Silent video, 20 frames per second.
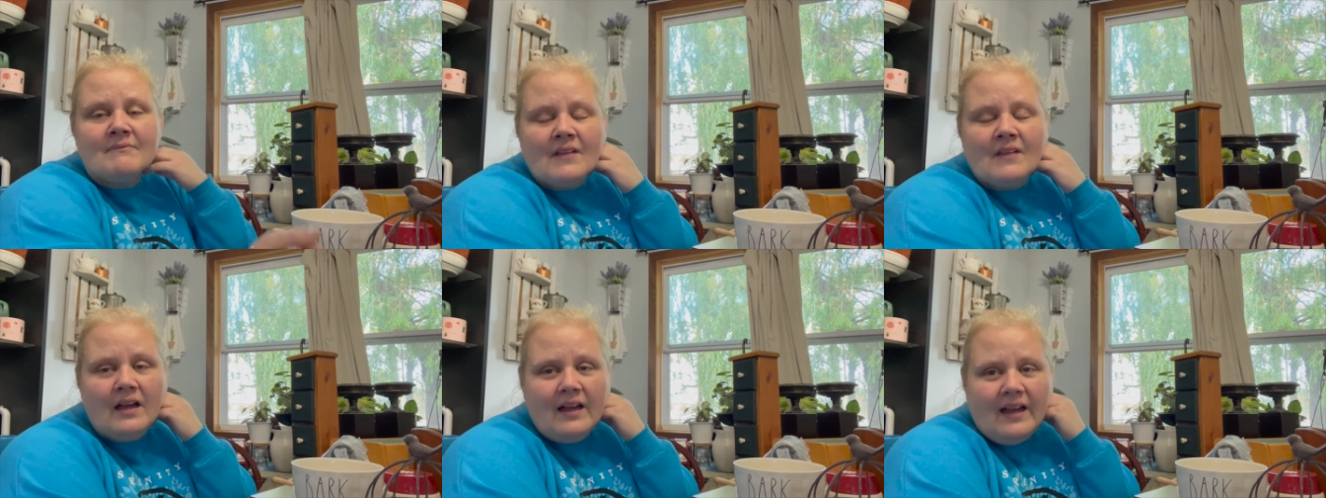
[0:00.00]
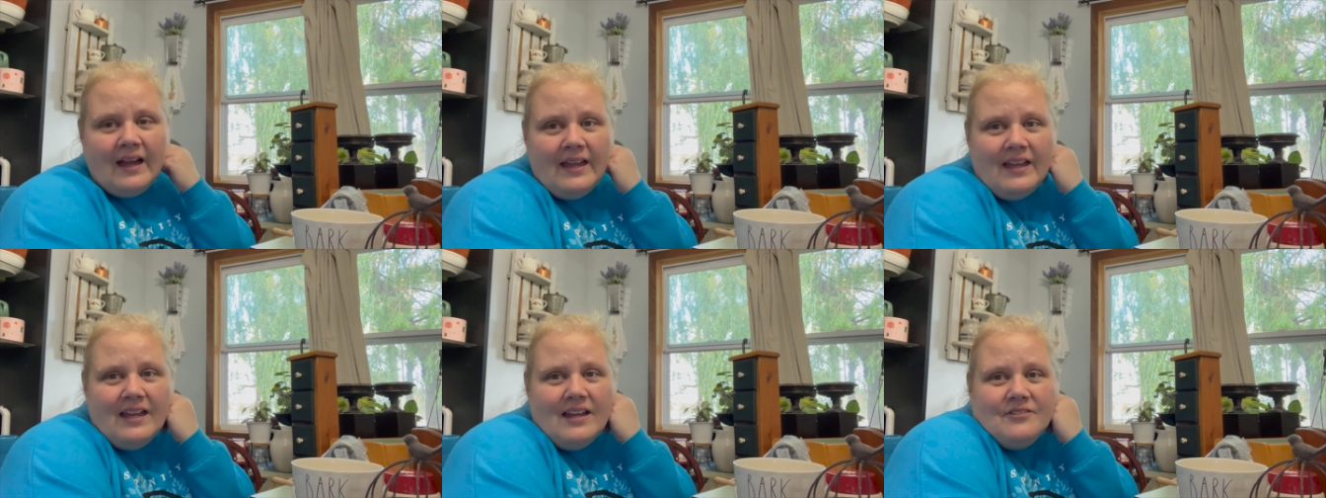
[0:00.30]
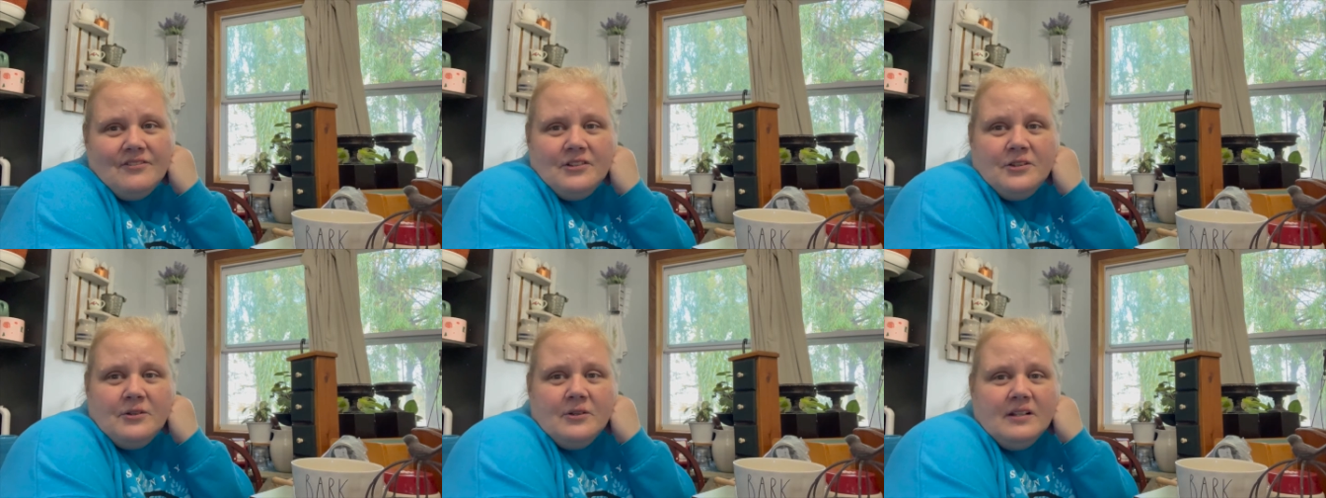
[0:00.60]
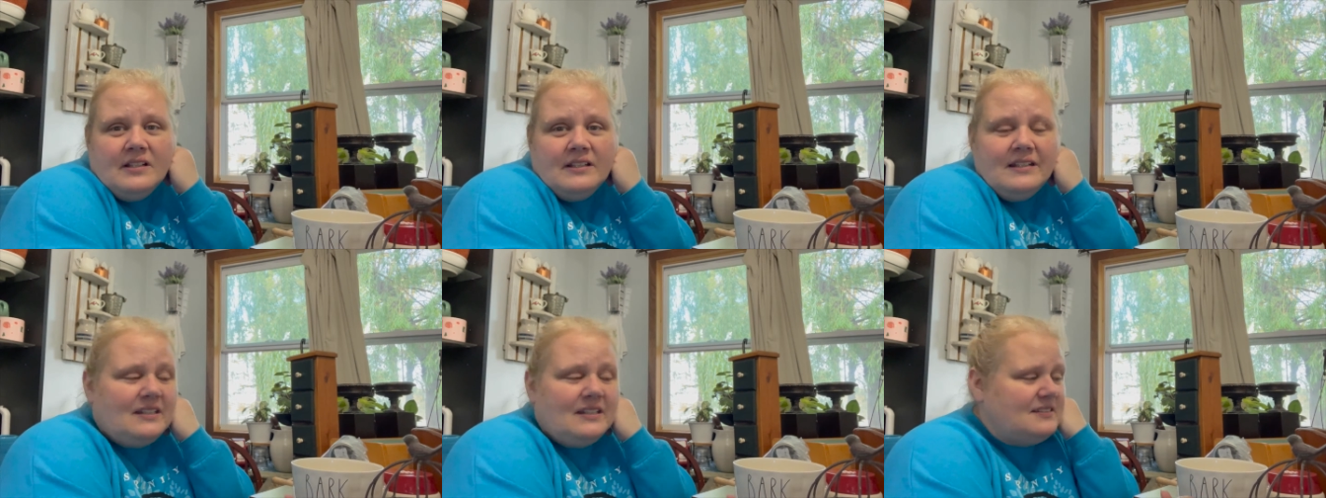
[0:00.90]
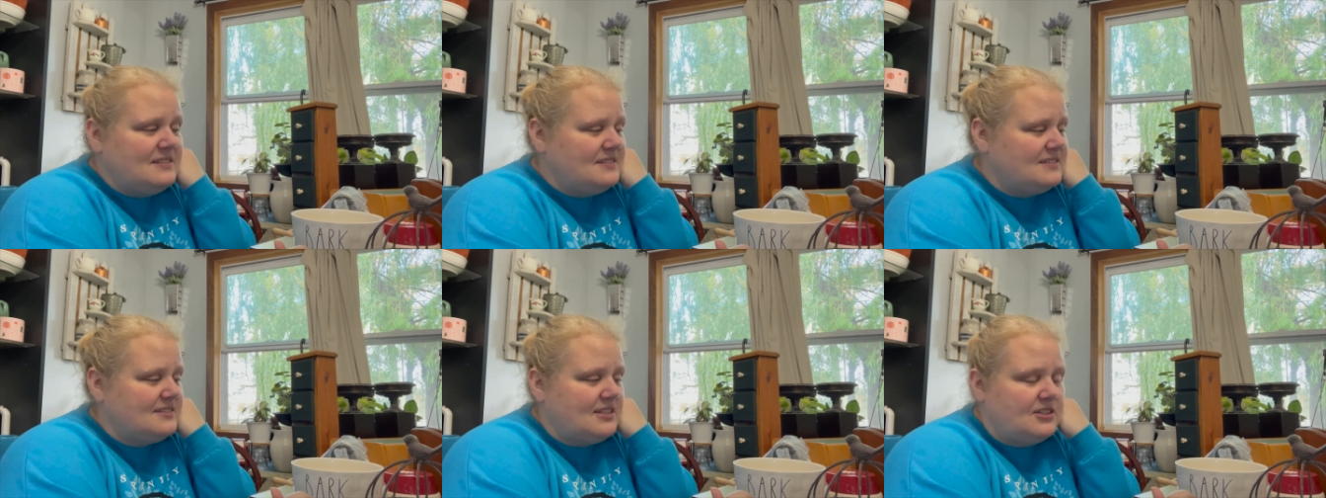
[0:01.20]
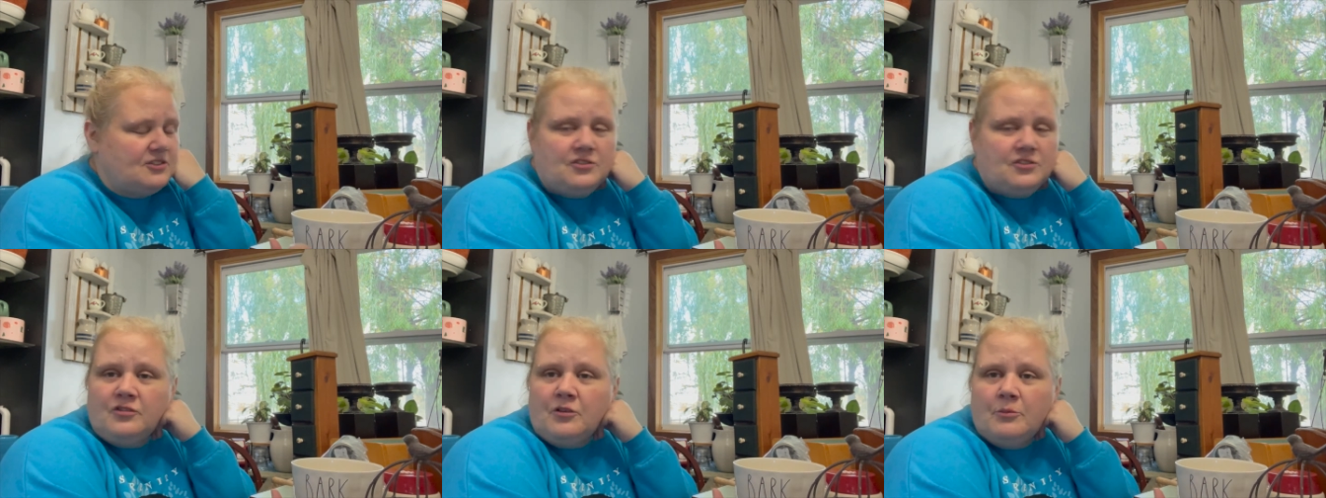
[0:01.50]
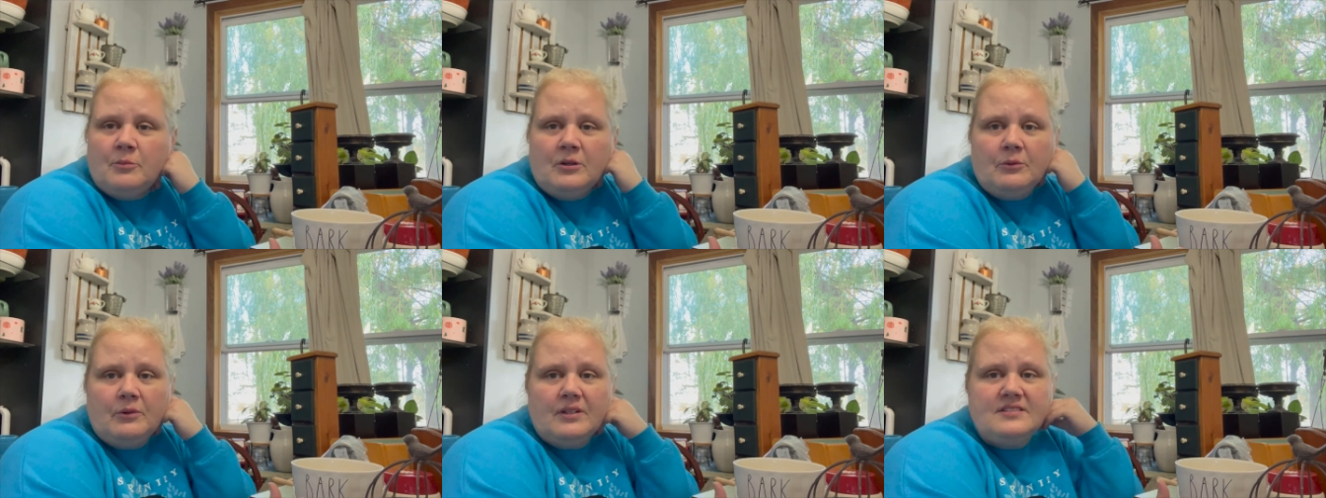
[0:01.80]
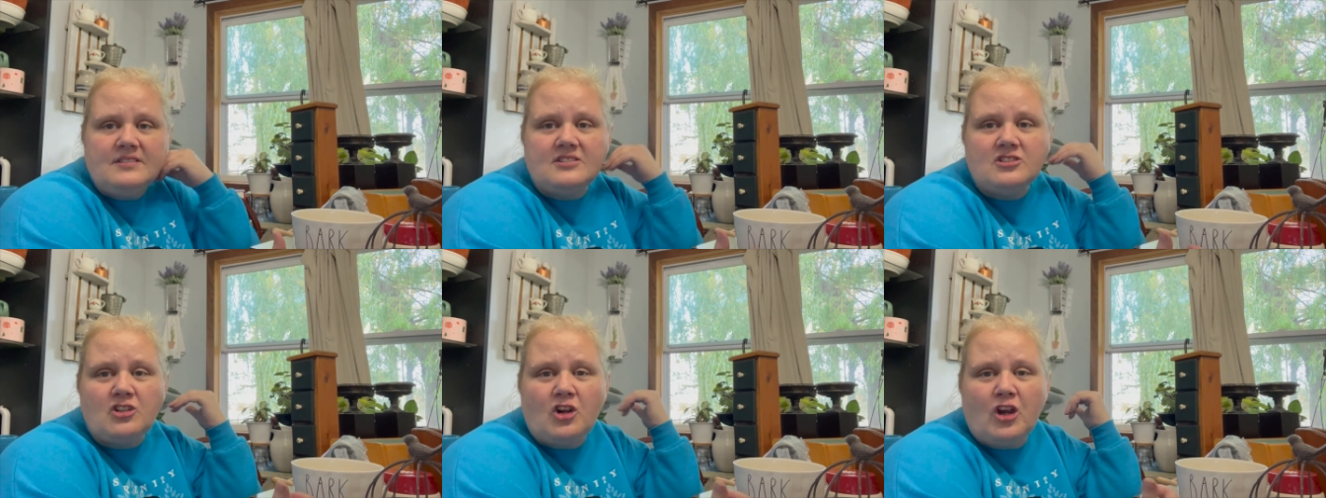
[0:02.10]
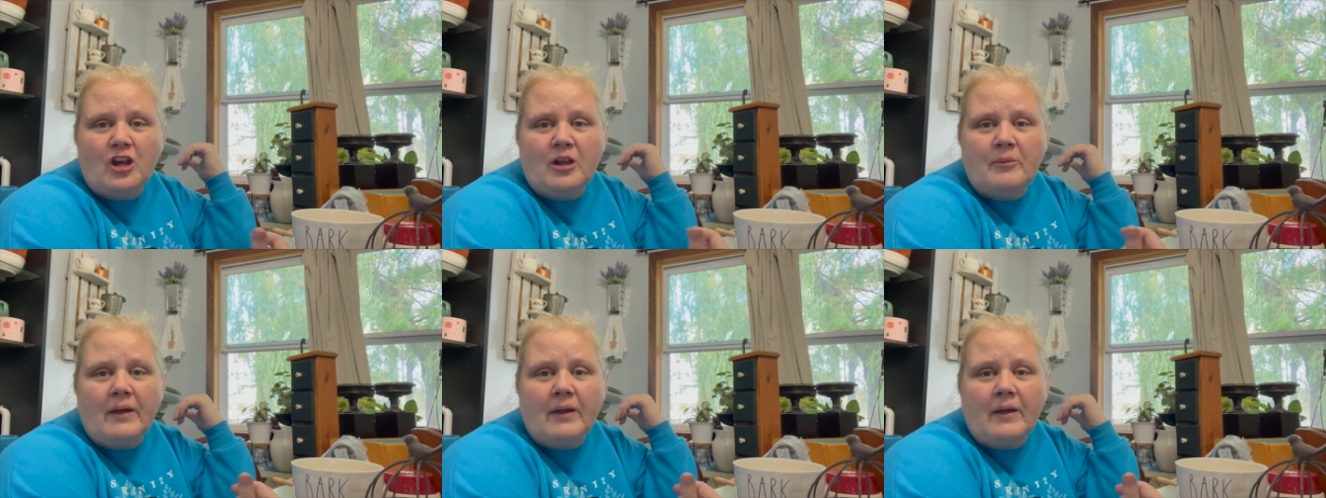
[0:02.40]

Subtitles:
Hi everyone, it's Sandra from Midwest Charm.